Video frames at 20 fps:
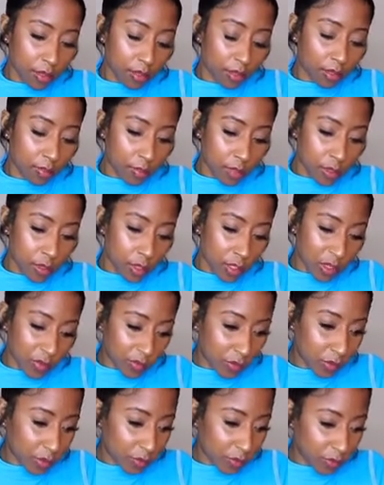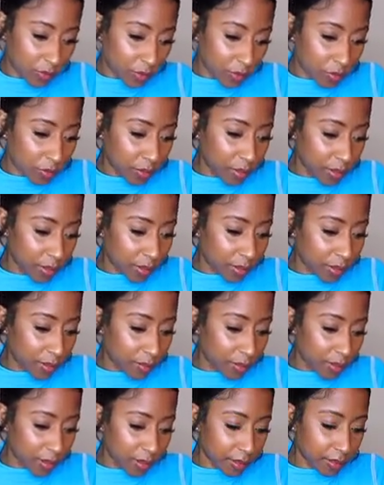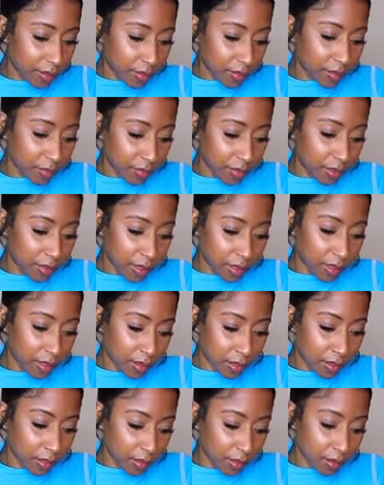Two more shuffles for Taurus person, please.